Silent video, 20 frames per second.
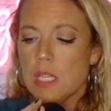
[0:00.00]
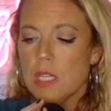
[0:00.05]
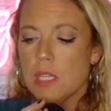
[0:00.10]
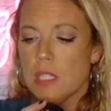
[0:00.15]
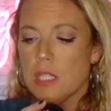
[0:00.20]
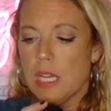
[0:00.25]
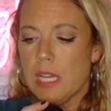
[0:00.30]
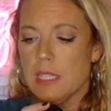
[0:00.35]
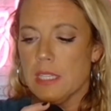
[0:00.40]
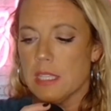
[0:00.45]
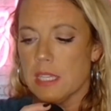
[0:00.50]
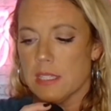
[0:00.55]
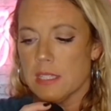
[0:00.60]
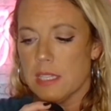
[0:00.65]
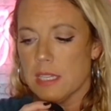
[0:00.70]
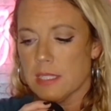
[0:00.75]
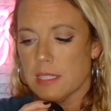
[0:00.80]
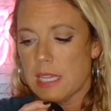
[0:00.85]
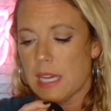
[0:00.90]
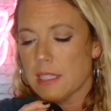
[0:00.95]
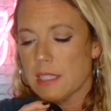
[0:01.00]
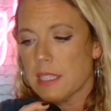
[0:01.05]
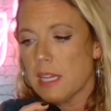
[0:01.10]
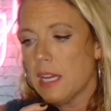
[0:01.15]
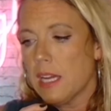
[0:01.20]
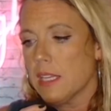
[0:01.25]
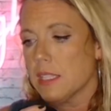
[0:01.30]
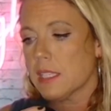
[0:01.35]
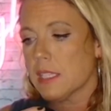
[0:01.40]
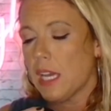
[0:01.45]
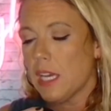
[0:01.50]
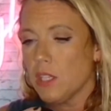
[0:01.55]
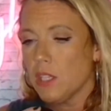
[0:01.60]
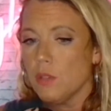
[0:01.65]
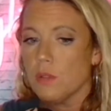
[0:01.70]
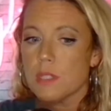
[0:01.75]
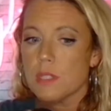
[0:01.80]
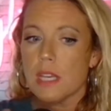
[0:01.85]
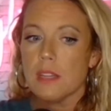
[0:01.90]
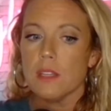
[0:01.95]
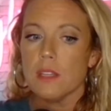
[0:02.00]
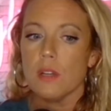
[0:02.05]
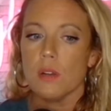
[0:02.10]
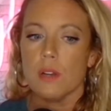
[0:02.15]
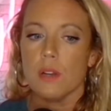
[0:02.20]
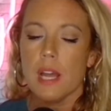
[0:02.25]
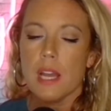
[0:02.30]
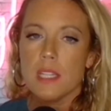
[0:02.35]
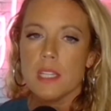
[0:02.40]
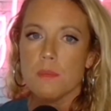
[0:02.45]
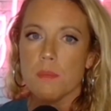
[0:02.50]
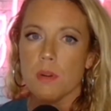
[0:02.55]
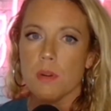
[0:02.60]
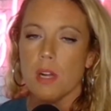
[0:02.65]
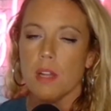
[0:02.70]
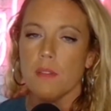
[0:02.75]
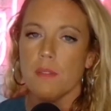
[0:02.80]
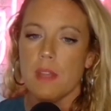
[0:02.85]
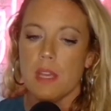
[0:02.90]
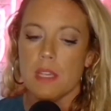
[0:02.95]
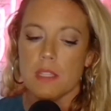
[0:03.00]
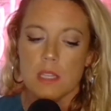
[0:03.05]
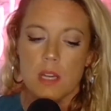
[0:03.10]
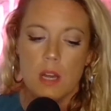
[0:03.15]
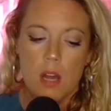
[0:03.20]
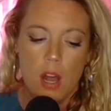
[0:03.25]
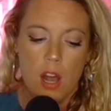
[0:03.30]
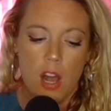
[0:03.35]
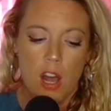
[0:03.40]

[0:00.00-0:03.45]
is this an exact science? Can you say that you're an expert on this?